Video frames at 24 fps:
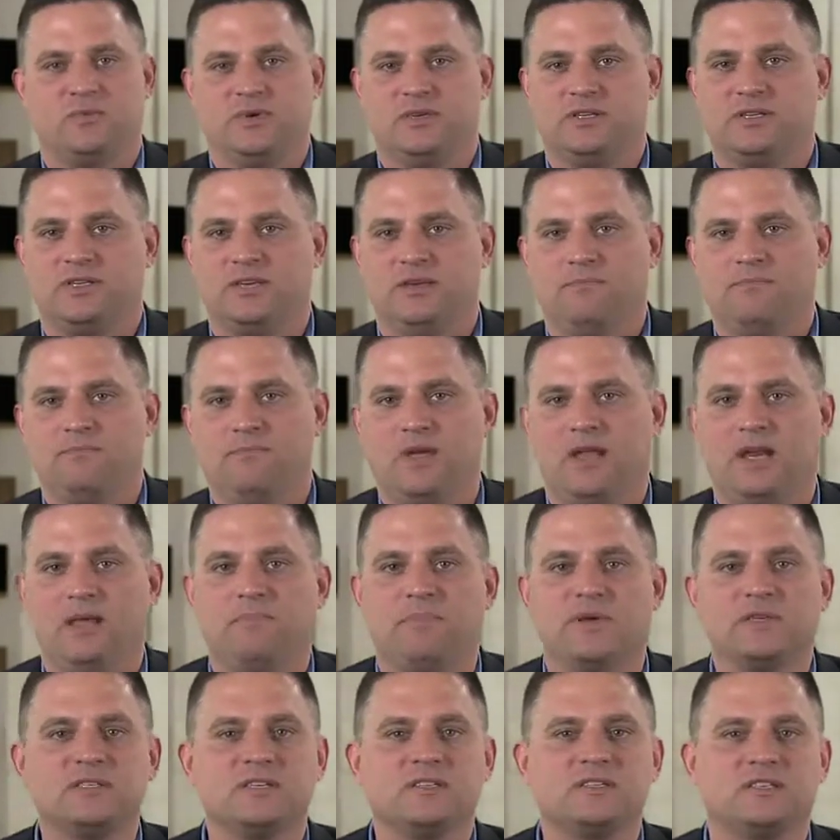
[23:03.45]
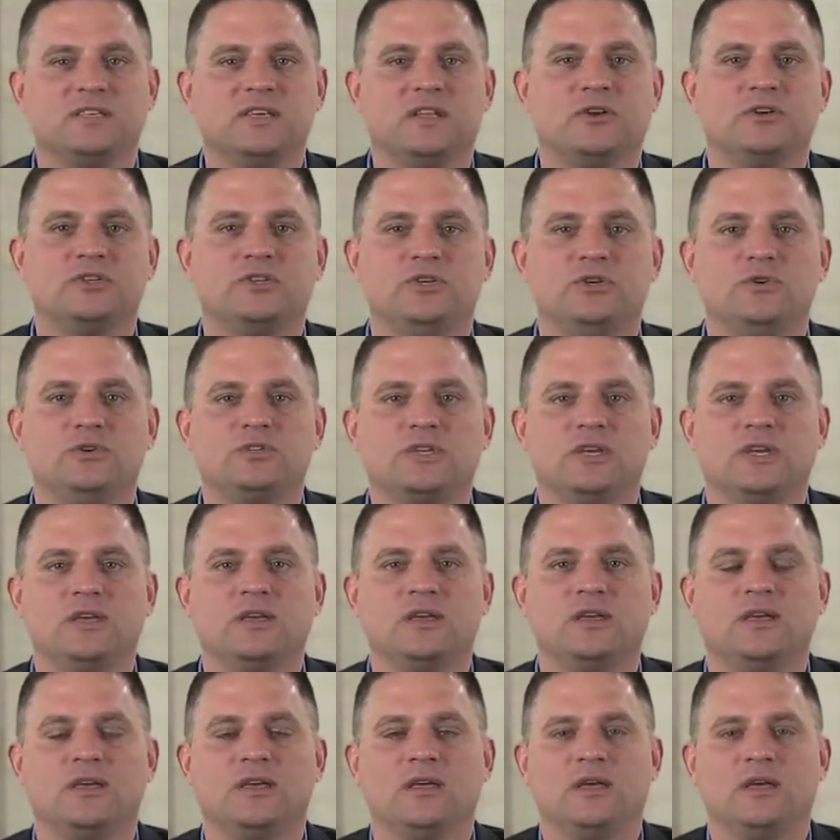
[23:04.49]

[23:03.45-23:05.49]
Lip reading: We see many business leaders using